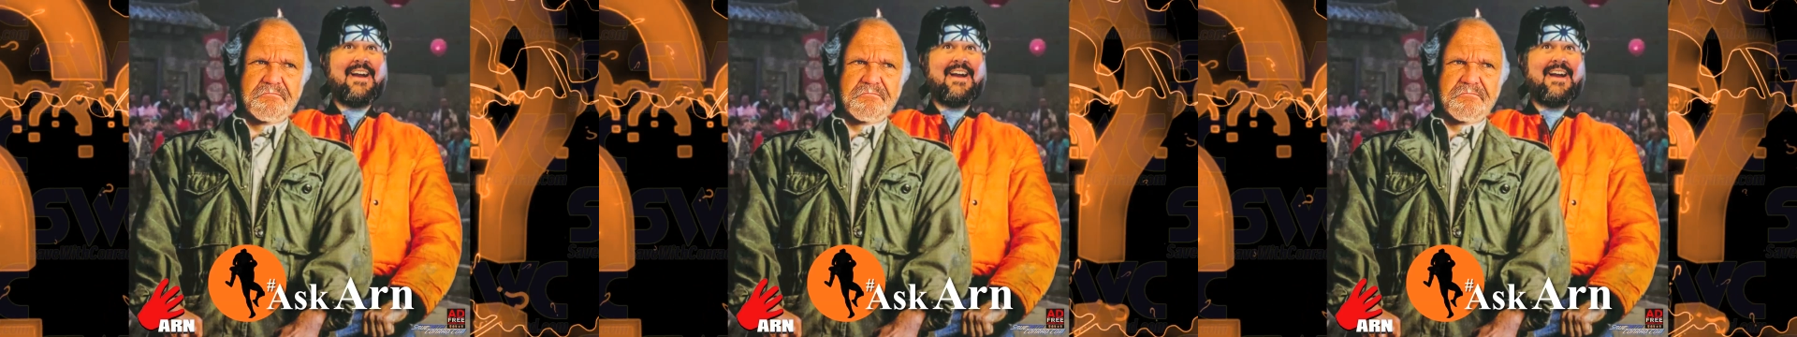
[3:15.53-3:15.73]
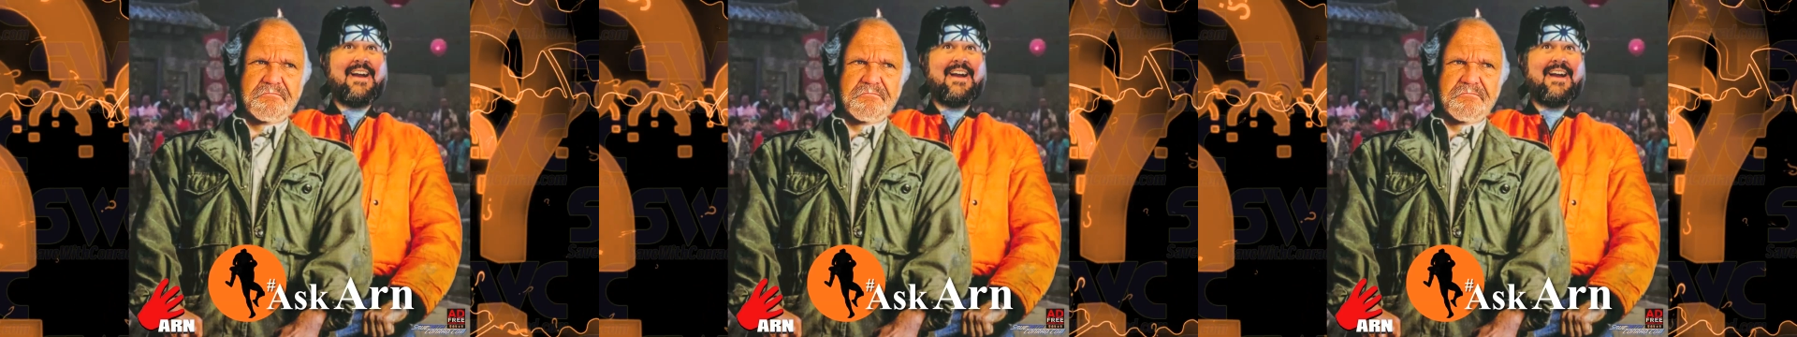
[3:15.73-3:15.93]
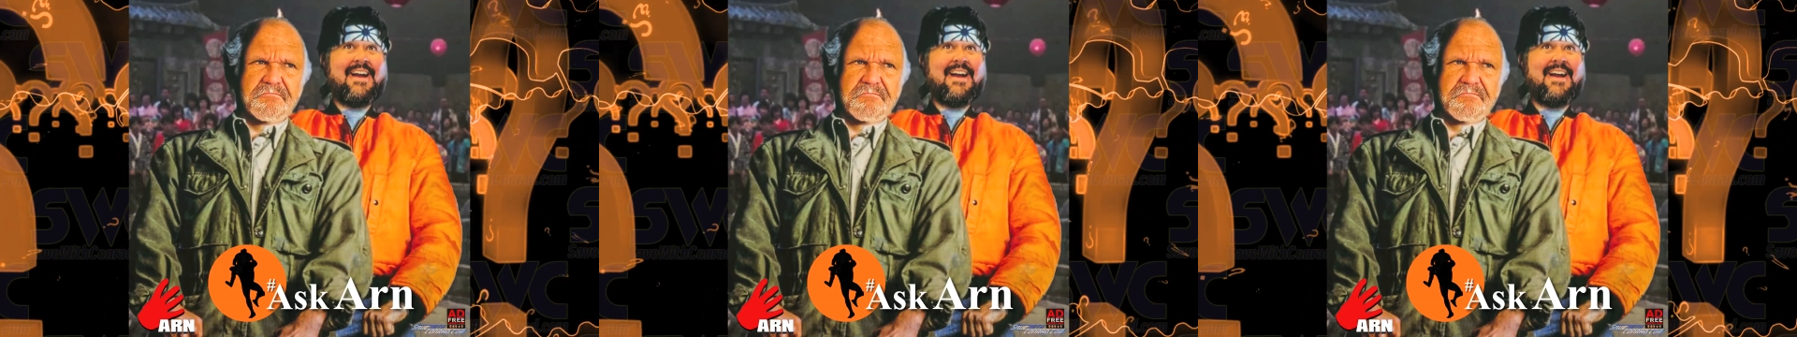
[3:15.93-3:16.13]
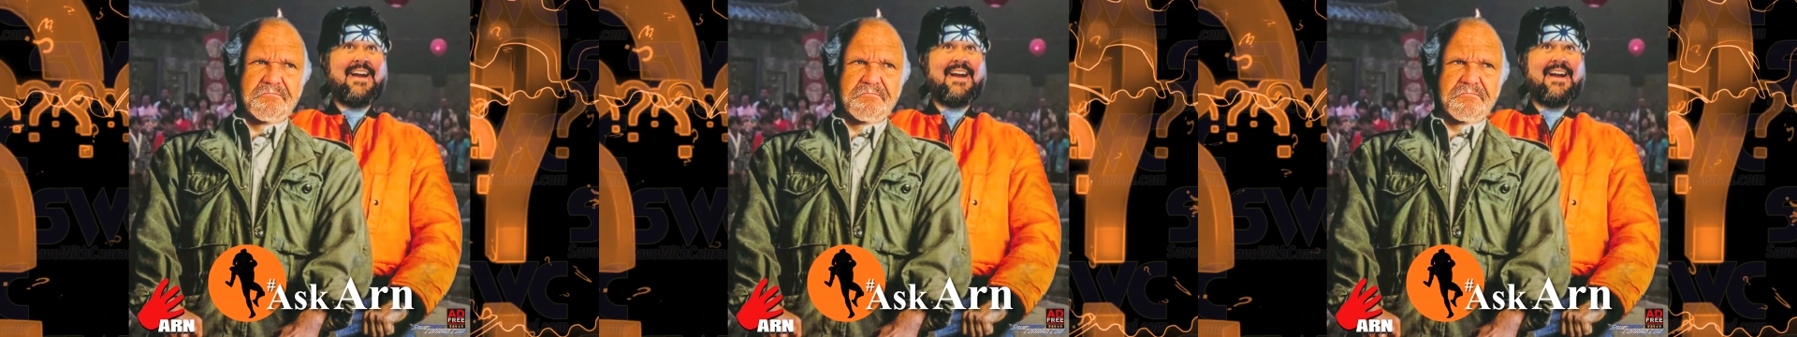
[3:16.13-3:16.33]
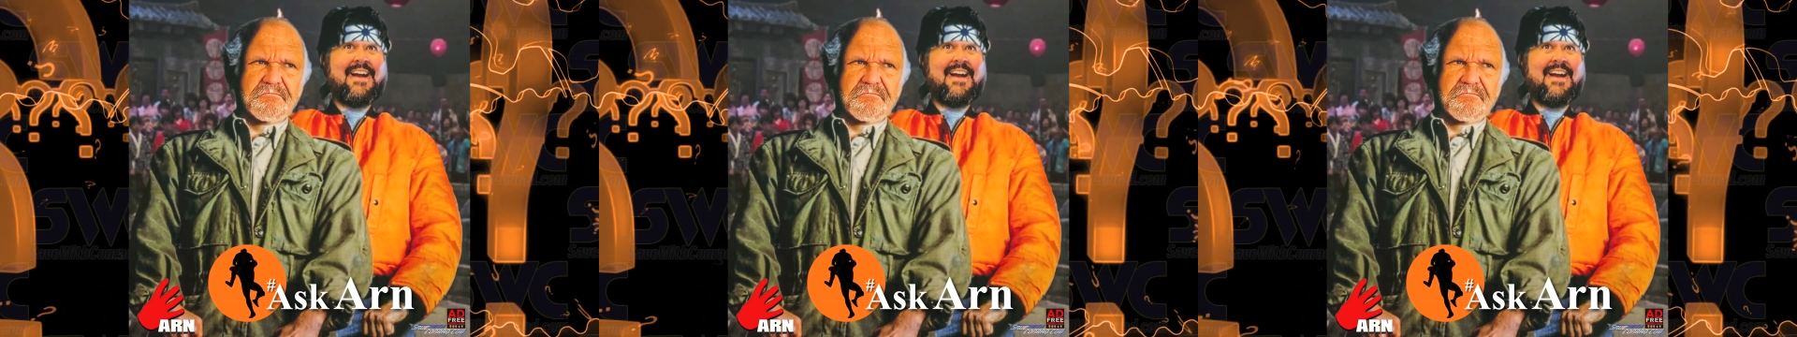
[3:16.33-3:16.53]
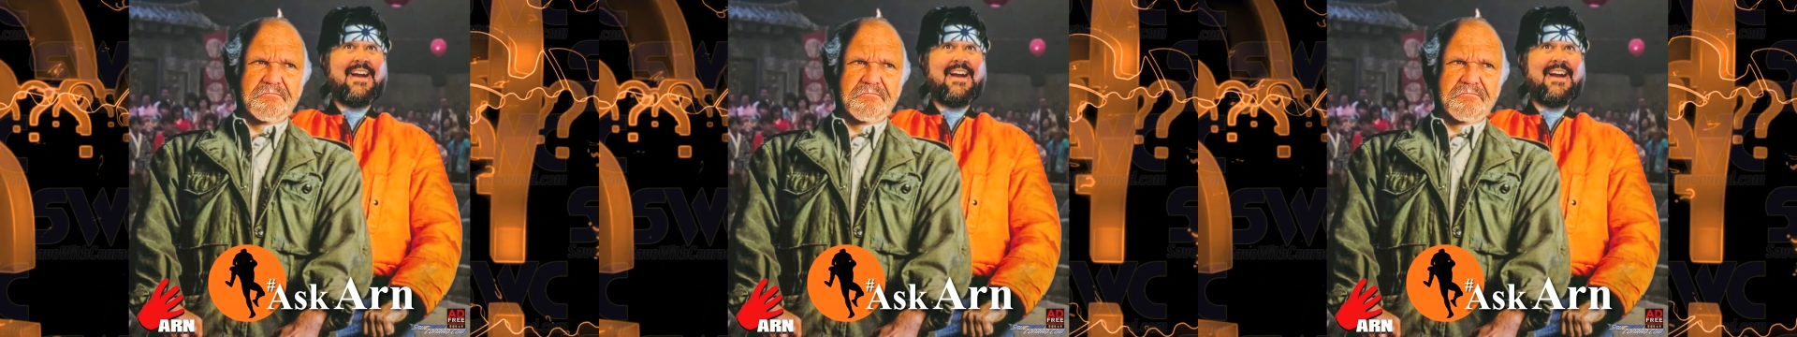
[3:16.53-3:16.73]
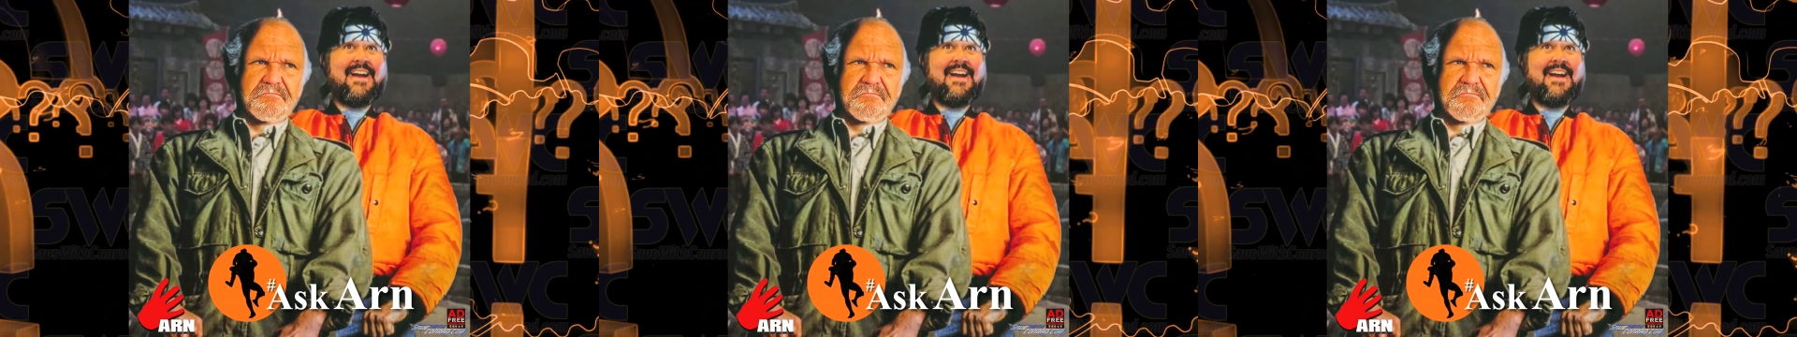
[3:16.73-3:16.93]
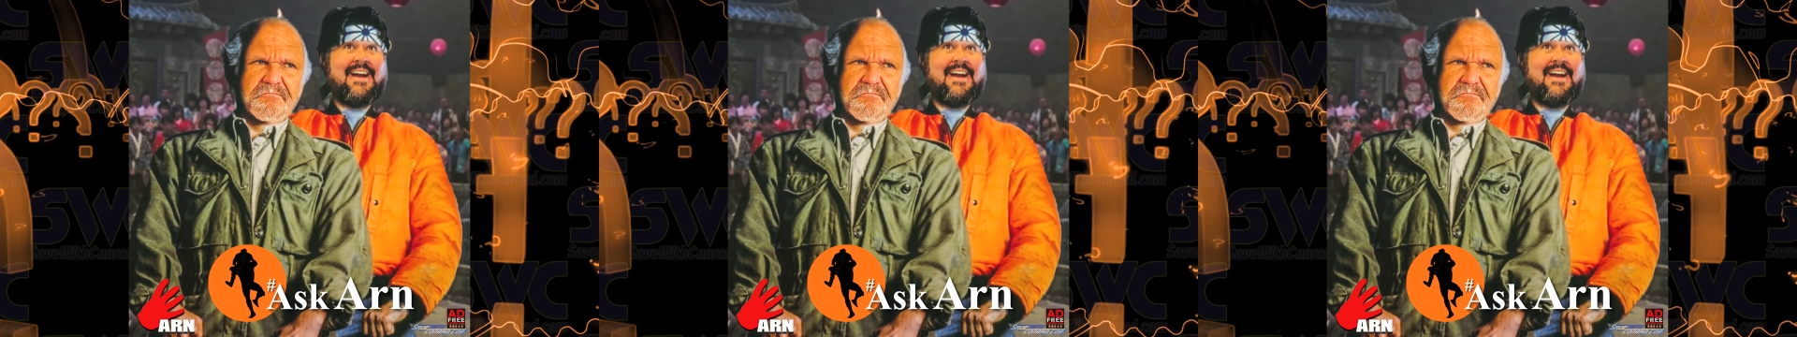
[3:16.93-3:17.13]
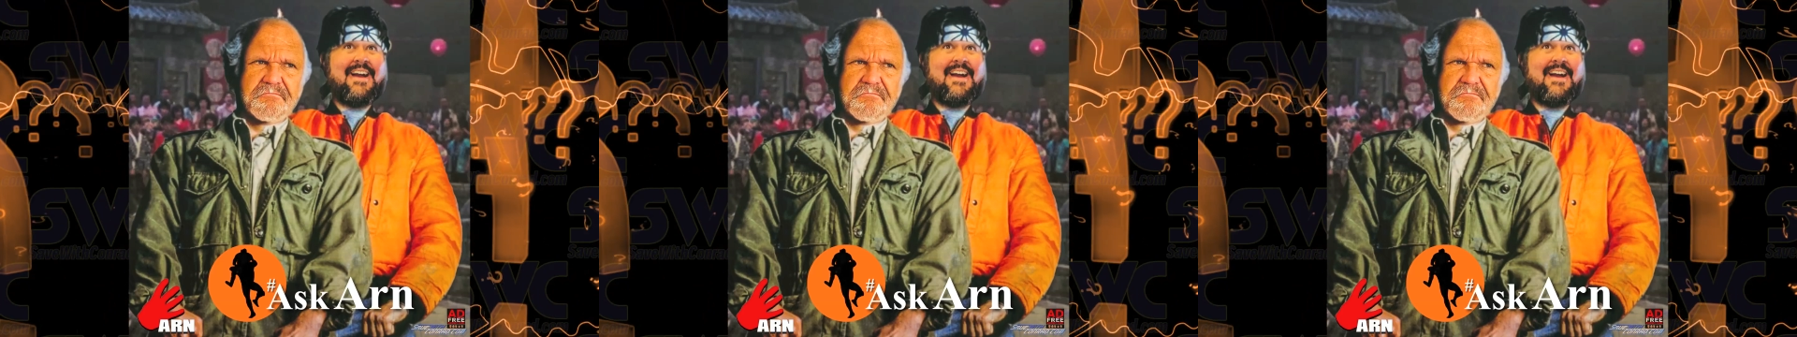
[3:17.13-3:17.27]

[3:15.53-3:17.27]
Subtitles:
[no speech]